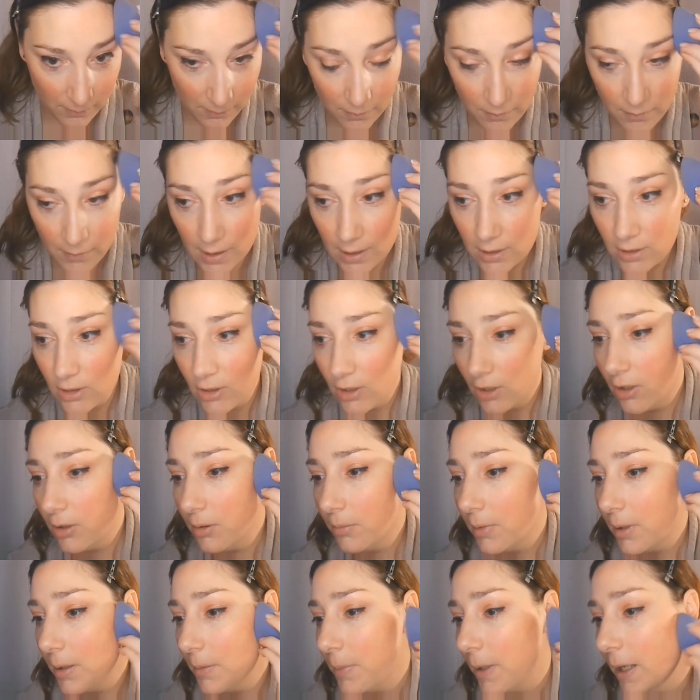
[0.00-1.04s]
make sure all
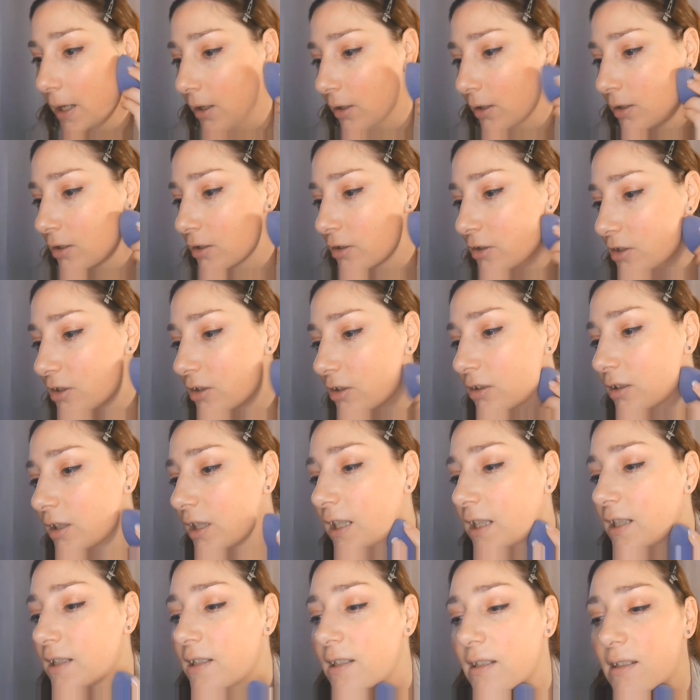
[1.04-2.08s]
my powders are
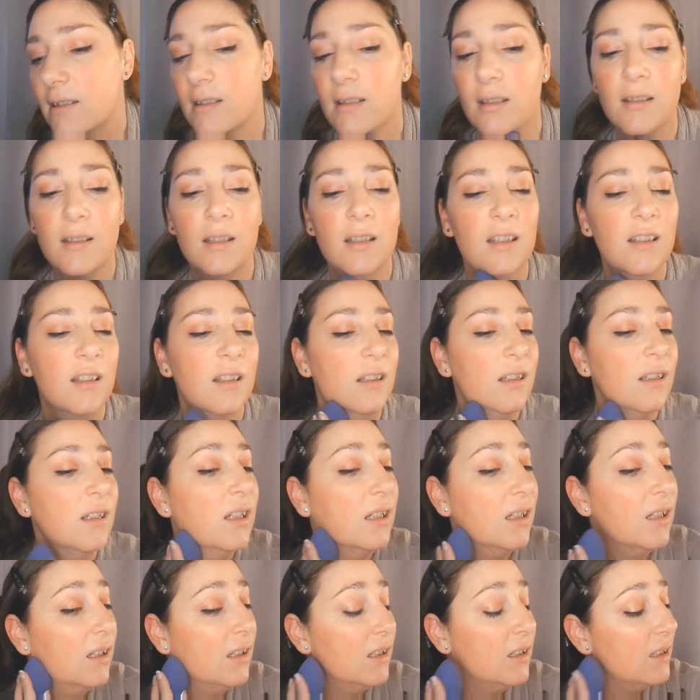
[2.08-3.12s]
nice
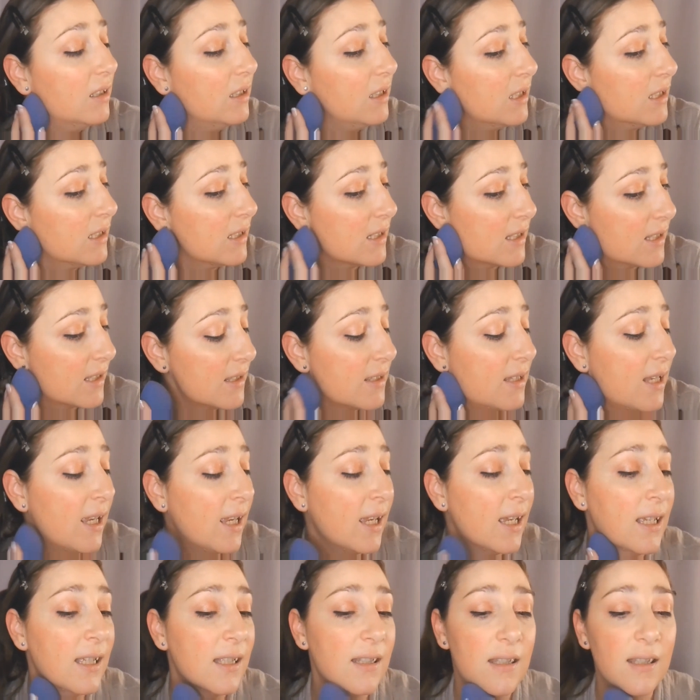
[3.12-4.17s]
and
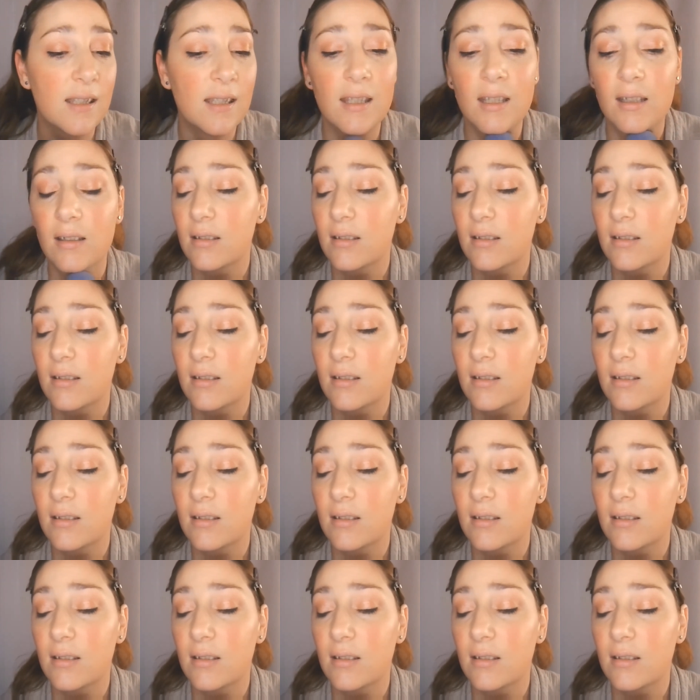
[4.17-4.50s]
set.